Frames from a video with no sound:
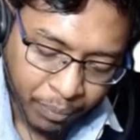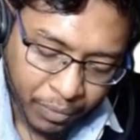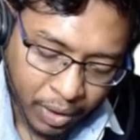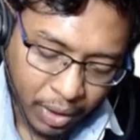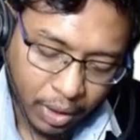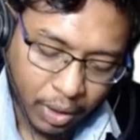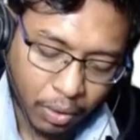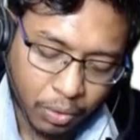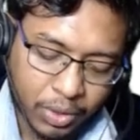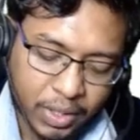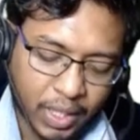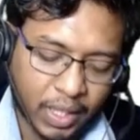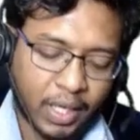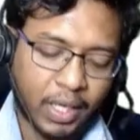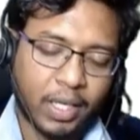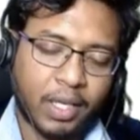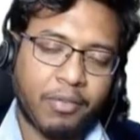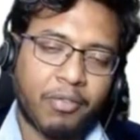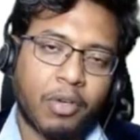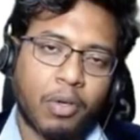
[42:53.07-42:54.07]
Now check it,
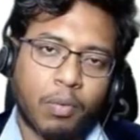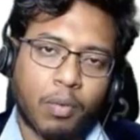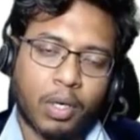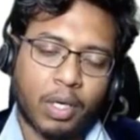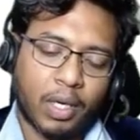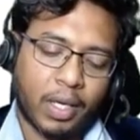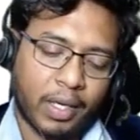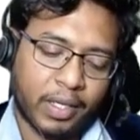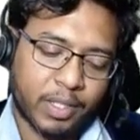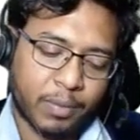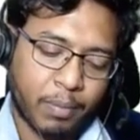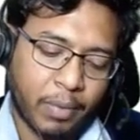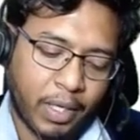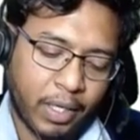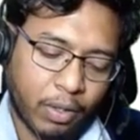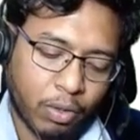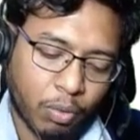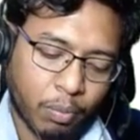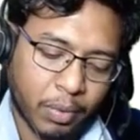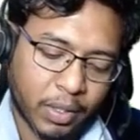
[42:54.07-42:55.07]
if you want x by
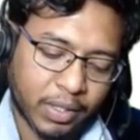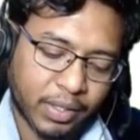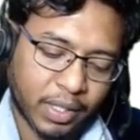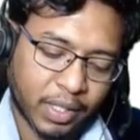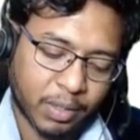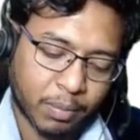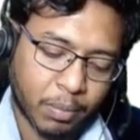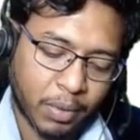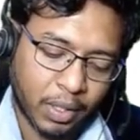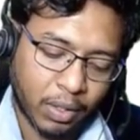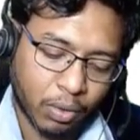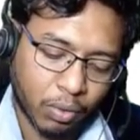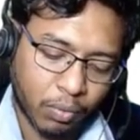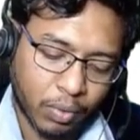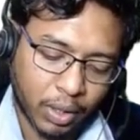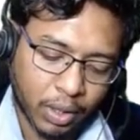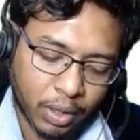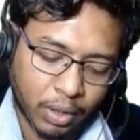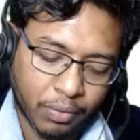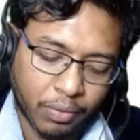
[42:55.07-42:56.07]
2 plus x by 2 will
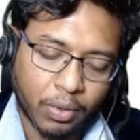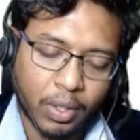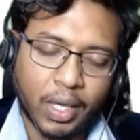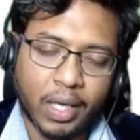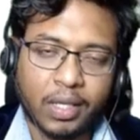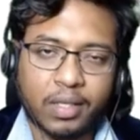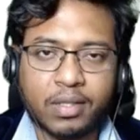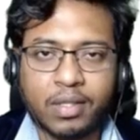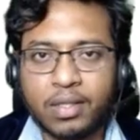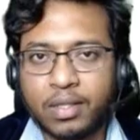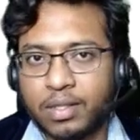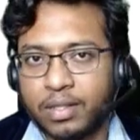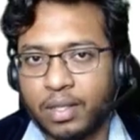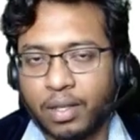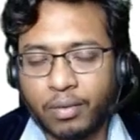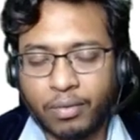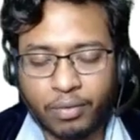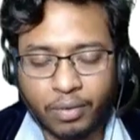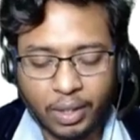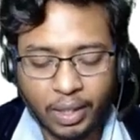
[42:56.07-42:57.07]
give you x itself,
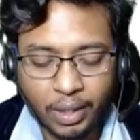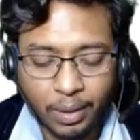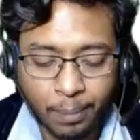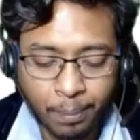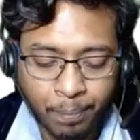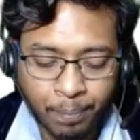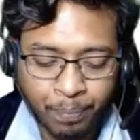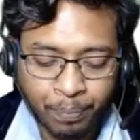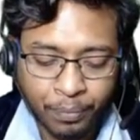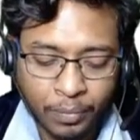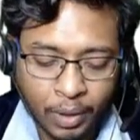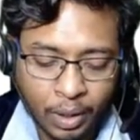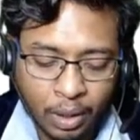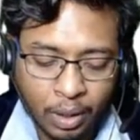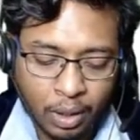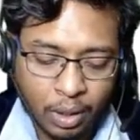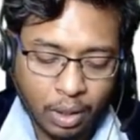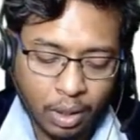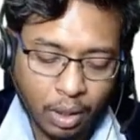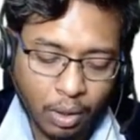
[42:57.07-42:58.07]
right?
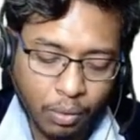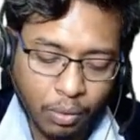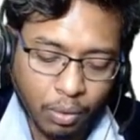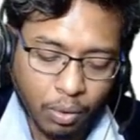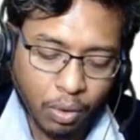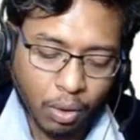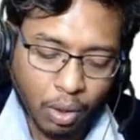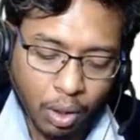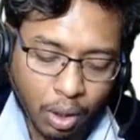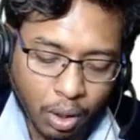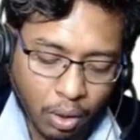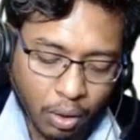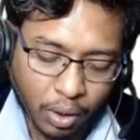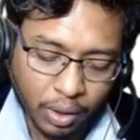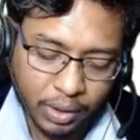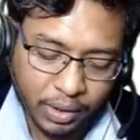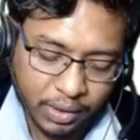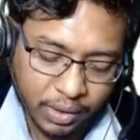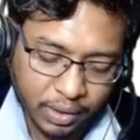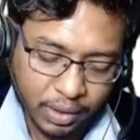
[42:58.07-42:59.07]
Now you got all
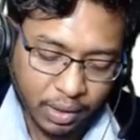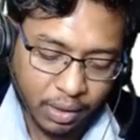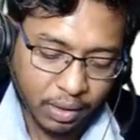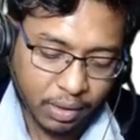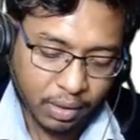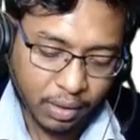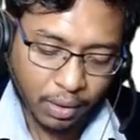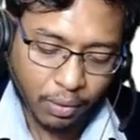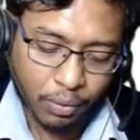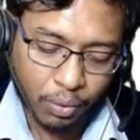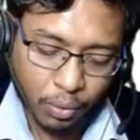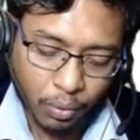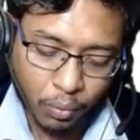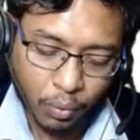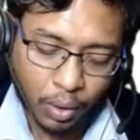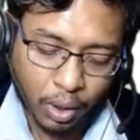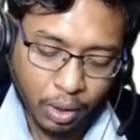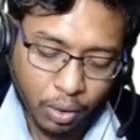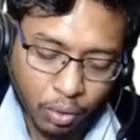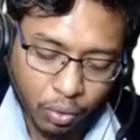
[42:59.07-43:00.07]
these things. Now you
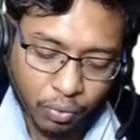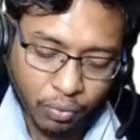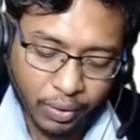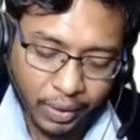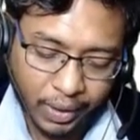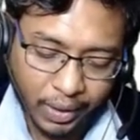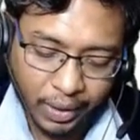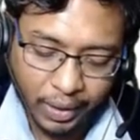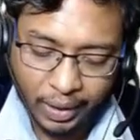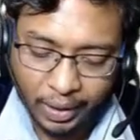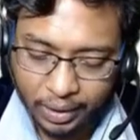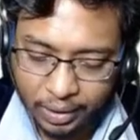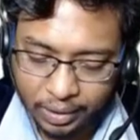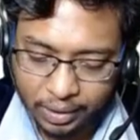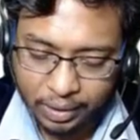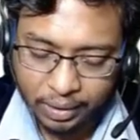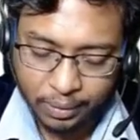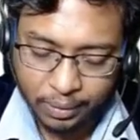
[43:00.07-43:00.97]
want to find x.